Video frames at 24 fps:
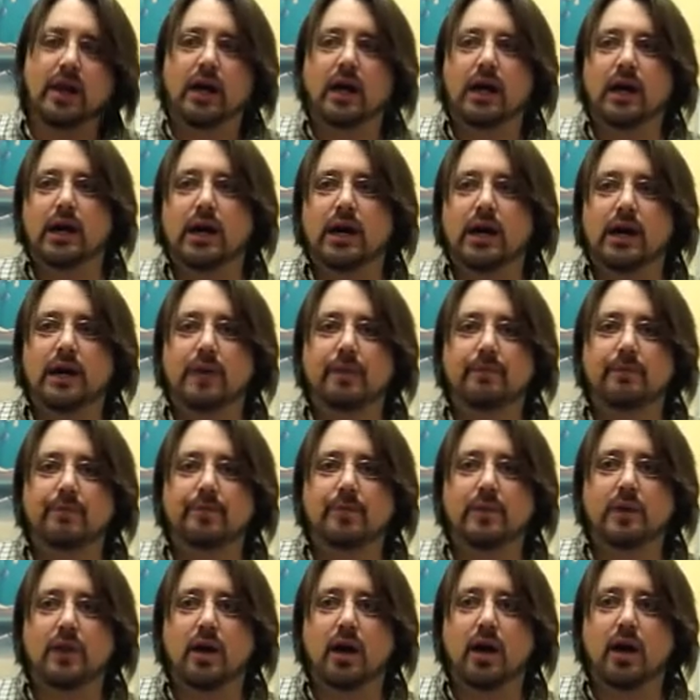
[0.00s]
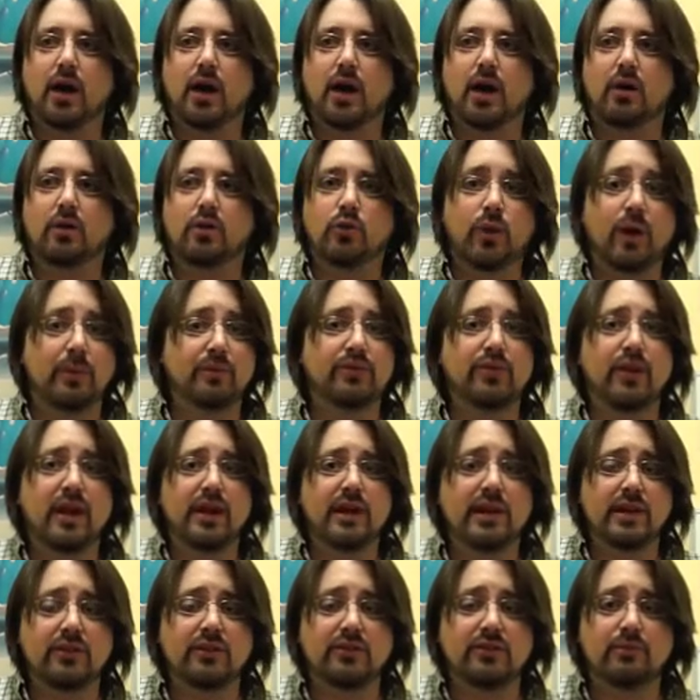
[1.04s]
The
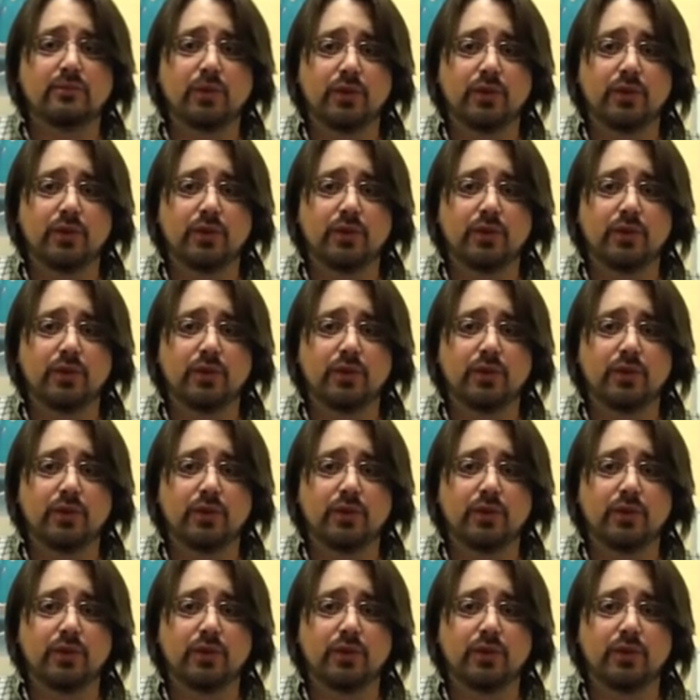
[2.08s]
website is